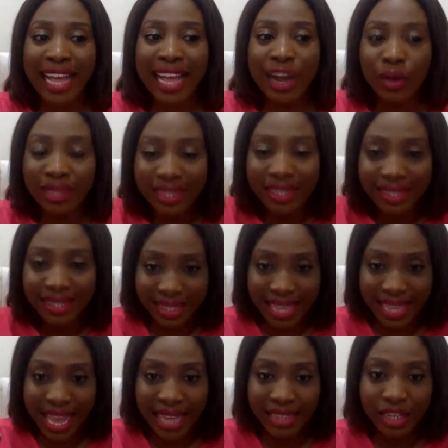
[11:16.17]

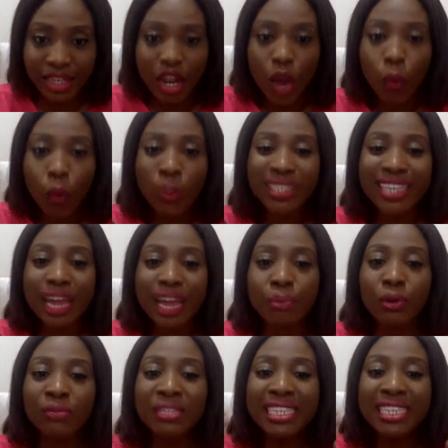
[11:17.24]
understand what type
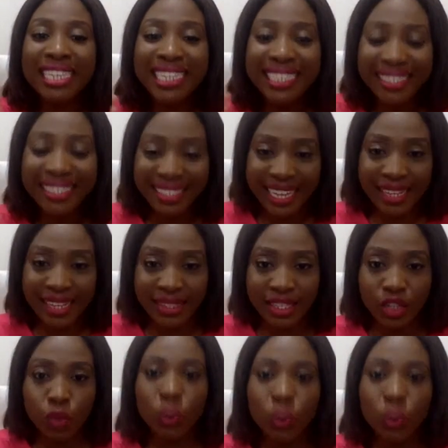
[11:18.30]
of need sex is,